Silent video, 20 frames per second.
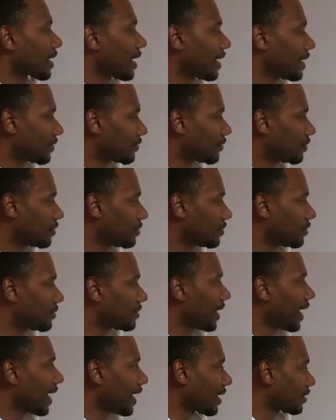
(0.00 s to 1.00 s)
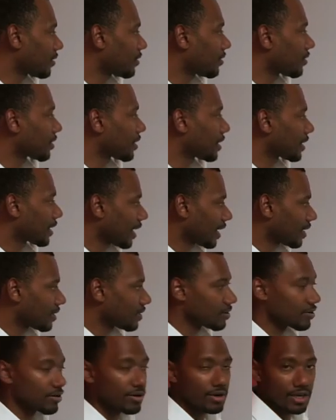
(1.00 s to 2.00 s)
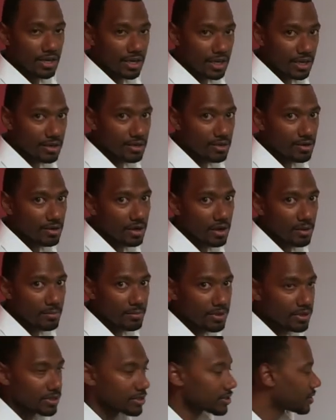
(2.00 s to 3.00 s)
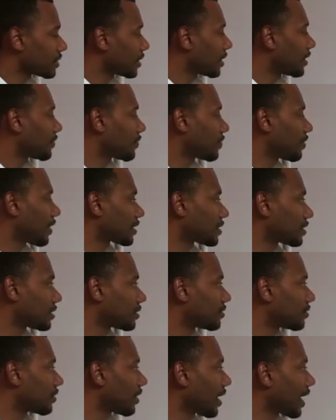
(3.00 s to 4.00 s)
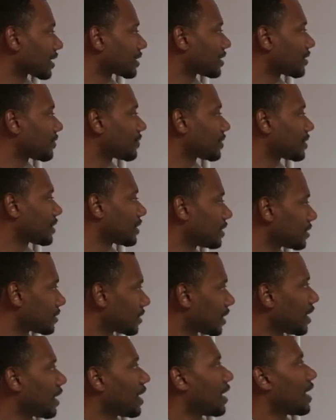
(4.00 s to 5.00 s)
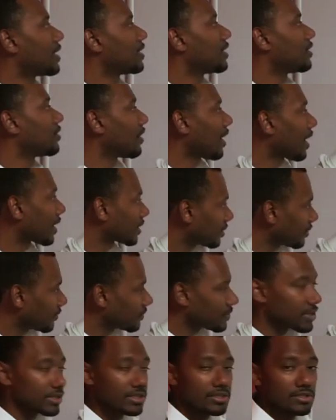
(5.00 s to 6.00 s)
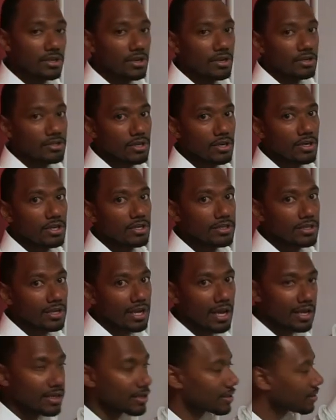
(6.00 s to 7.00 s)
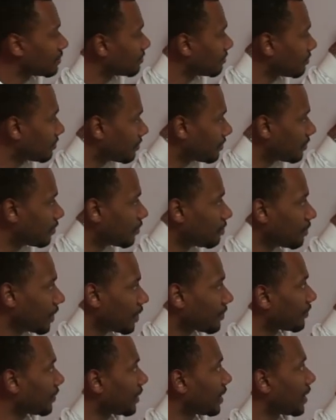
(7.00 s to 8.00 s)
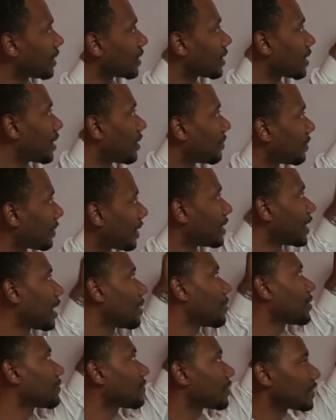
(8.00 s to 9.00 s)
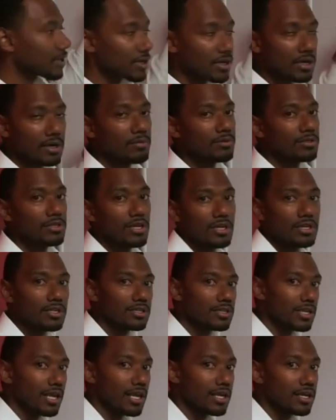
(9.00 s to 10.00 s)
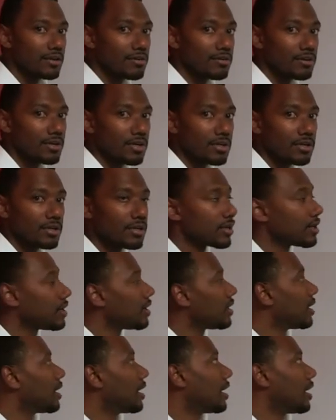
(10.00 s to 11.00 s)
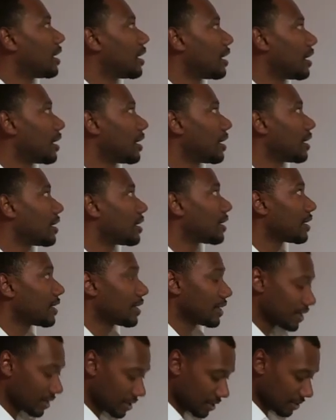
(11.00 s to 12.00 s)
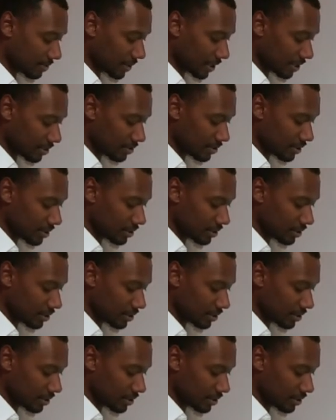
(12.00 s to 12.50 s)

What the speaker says: And if you do that, you're gonna hit your numbers if you actually do your activities, and then your activities are gonna turn into that monthly income, and that monthly income will turn into that yearly income that you